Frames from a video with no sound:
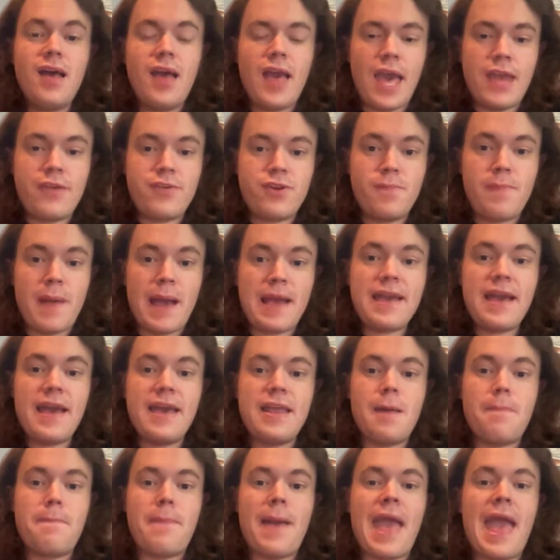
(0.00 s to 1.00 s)
And Rebecca
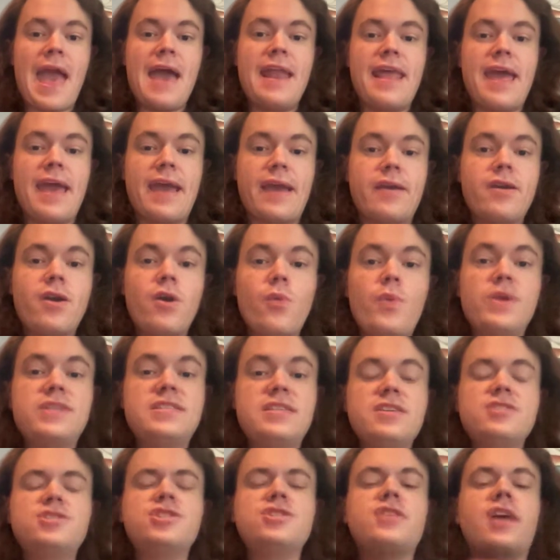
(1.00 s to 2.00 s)
in a panic. We
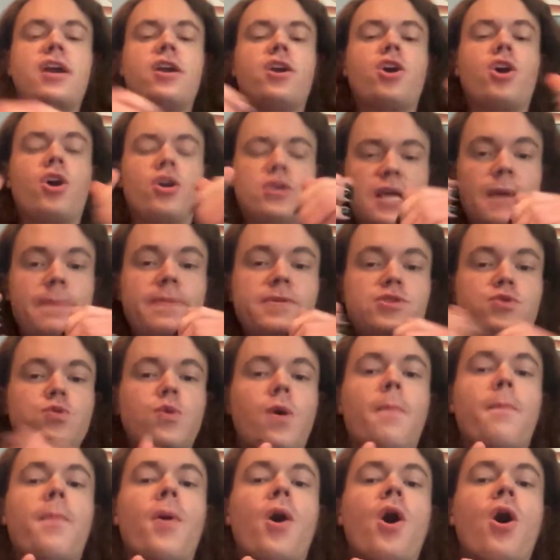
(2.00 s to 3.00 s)
see that she's, like, curled up into
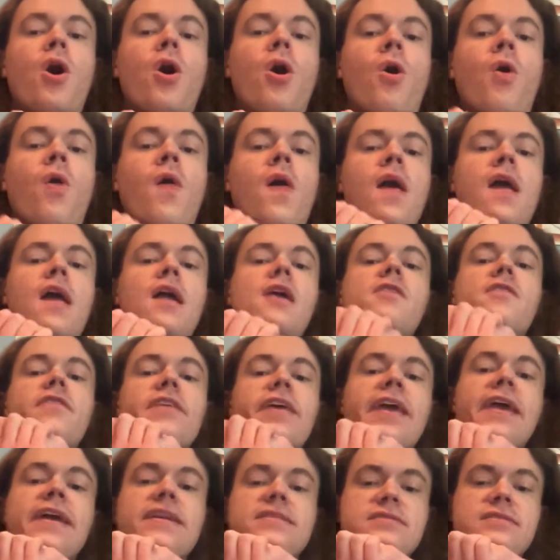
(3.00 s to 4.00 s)
a ball.
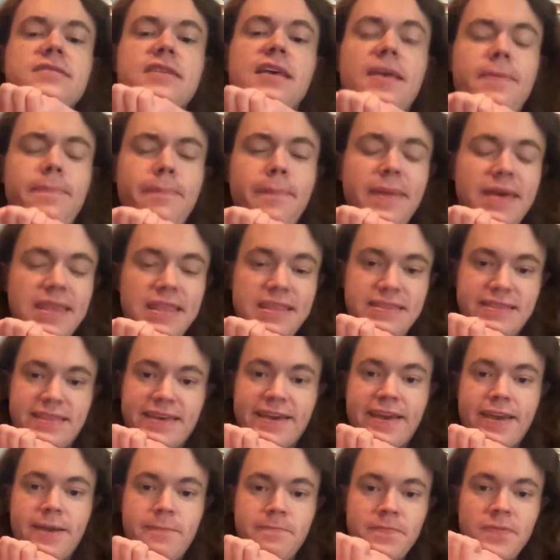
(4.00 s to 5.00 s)
It's
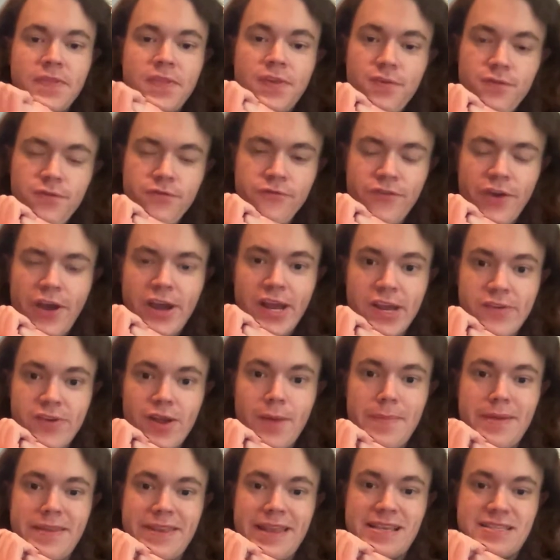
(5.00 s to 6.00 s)
admittedly very
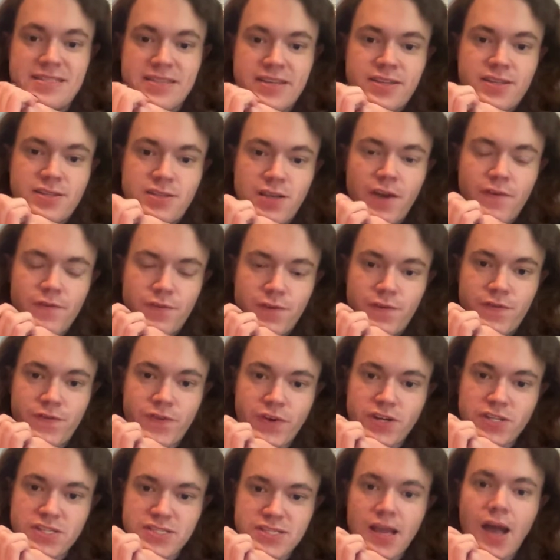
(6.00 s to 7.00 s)
reminiscent of the
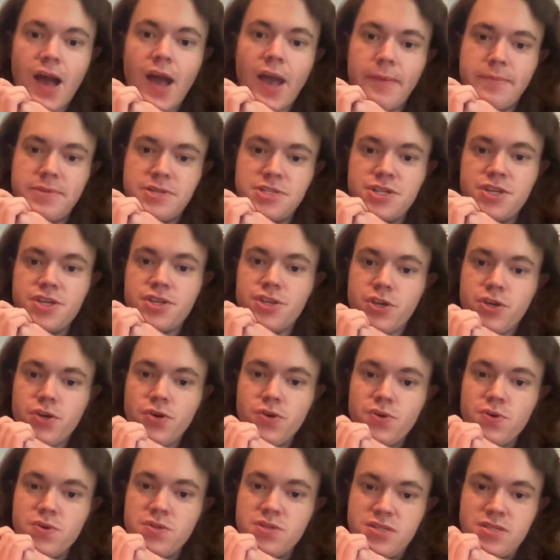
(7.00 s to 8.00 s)
first time she
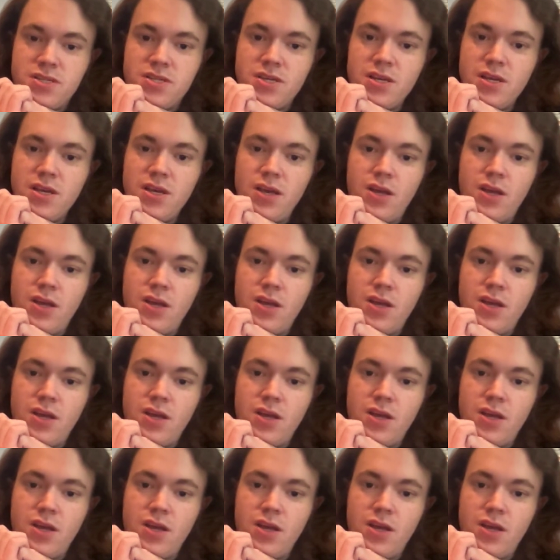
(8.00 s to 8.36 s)
used,